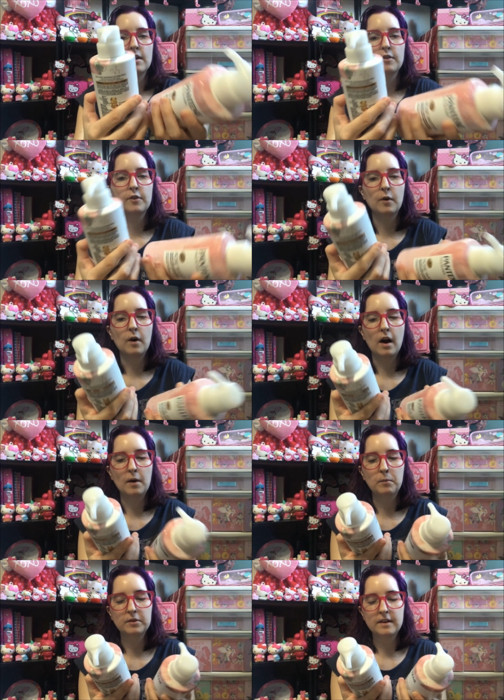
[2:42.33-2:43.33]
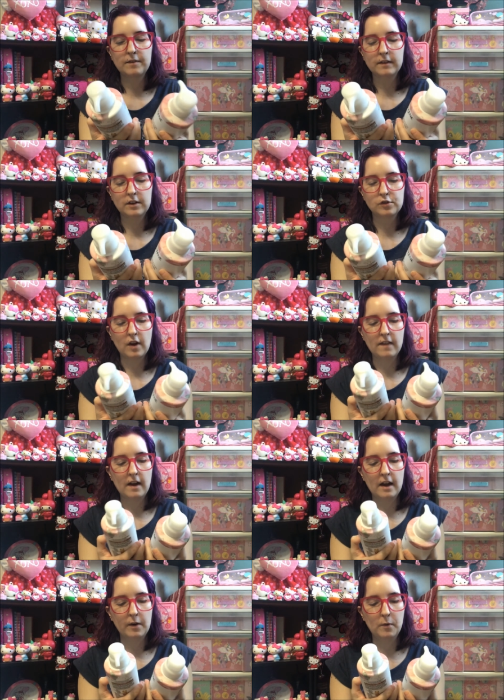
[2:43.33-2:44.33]
So I will definitely try
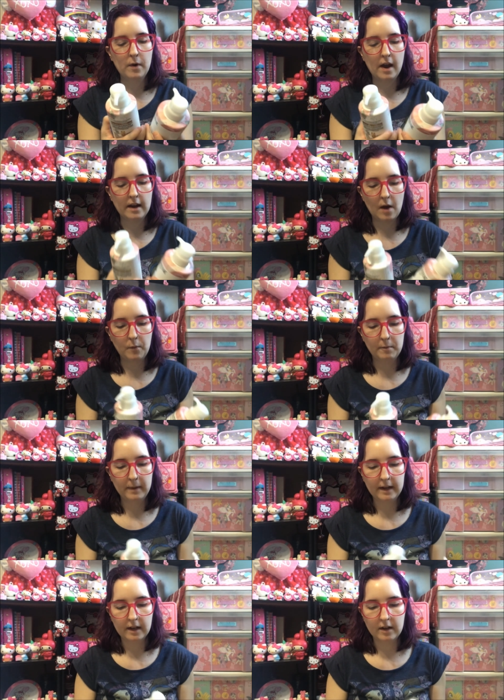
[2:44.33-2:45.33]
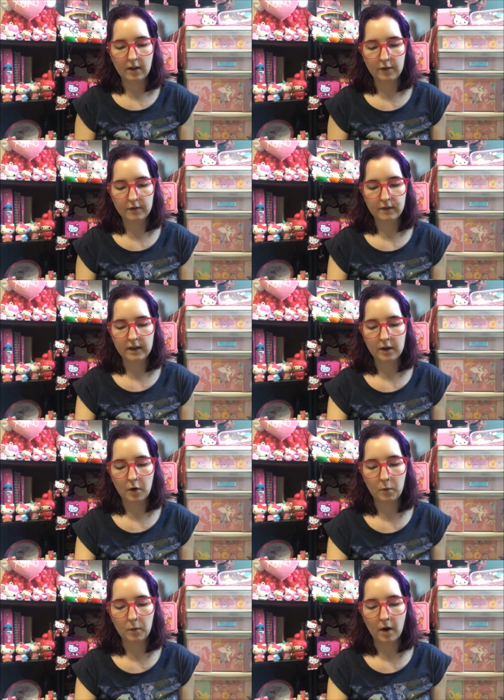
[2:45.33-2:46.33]
that out and I will make another
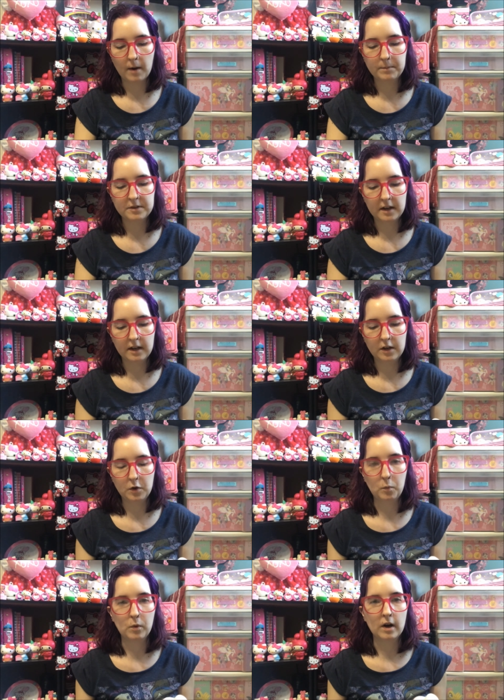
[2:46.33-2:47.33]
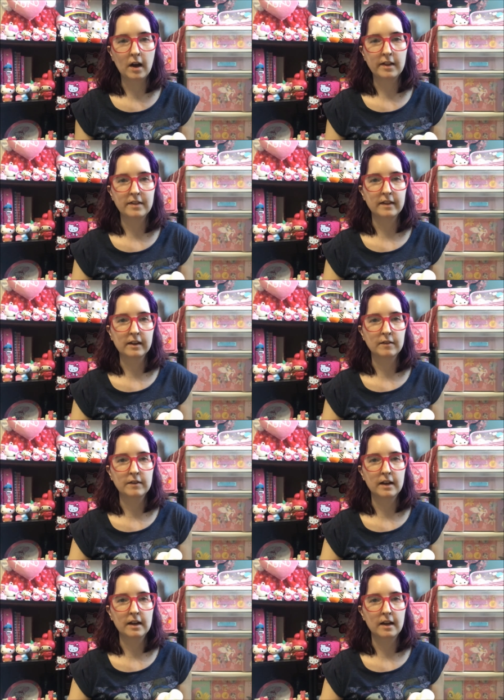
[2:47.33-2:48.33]
video updating you what I think of
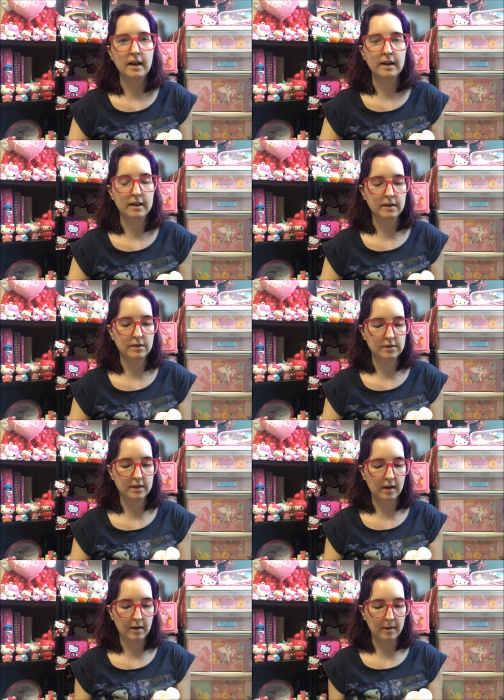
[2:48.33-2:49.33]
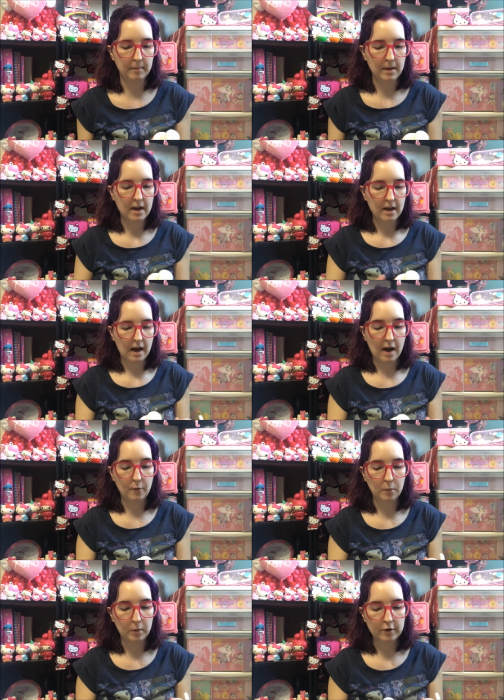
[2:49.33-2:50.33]
it and um,
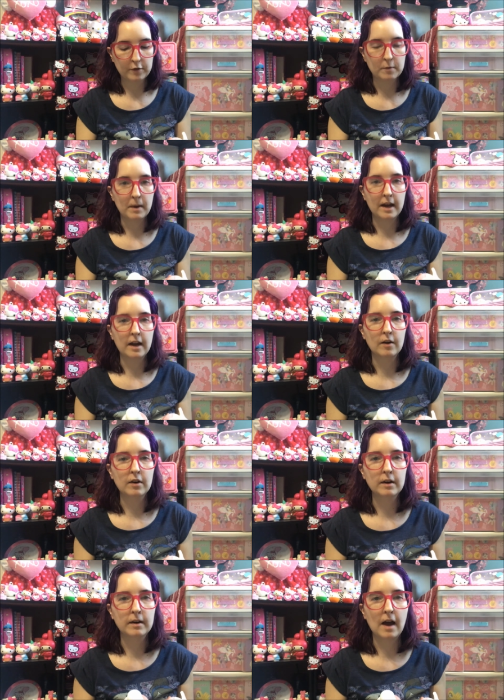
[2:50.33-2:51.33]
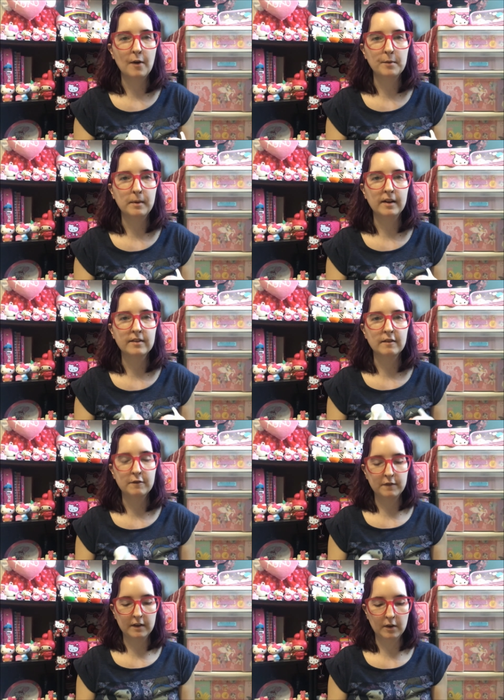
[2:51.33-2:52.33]
how it works for my hair and how it makes it
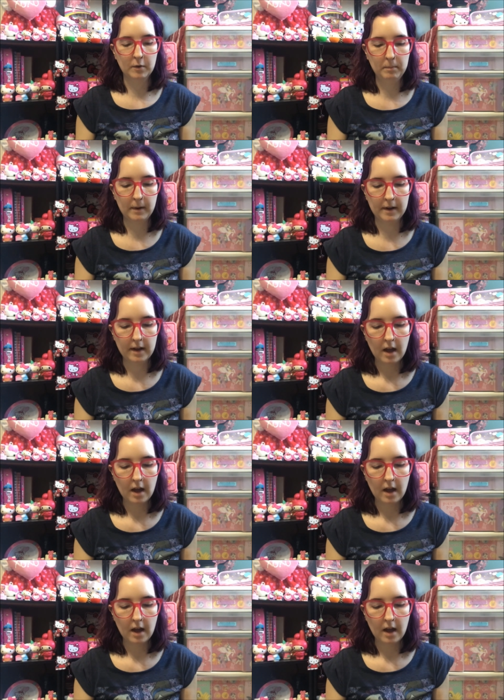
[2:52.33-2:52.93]
feel. But